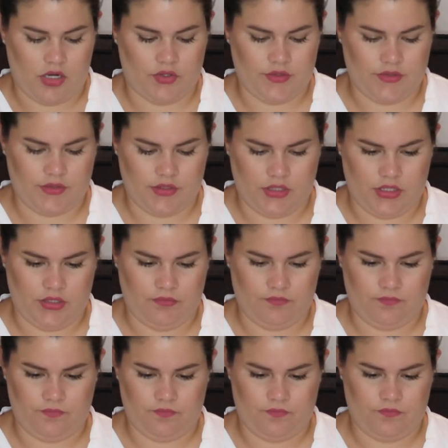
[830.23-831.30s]
Honestly,
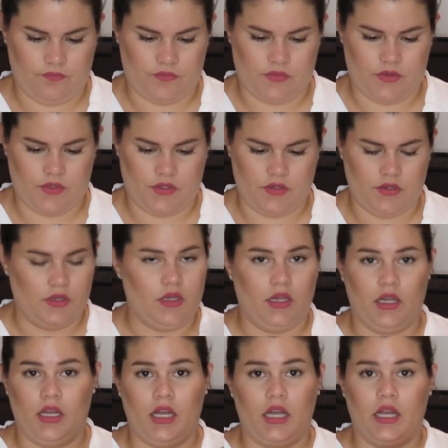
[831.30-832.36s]

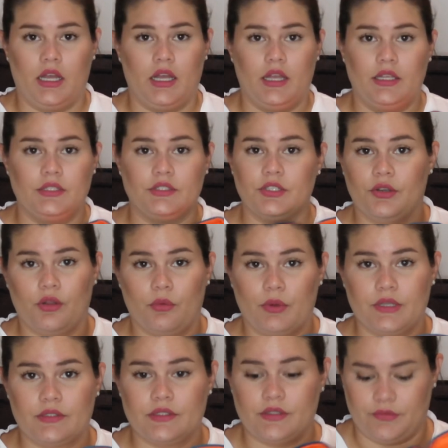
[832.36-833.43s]
I don't know
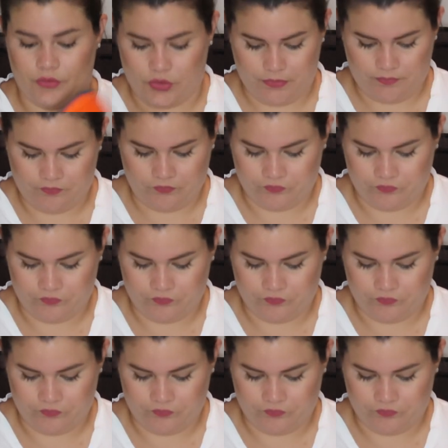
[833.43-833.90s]
what is this for.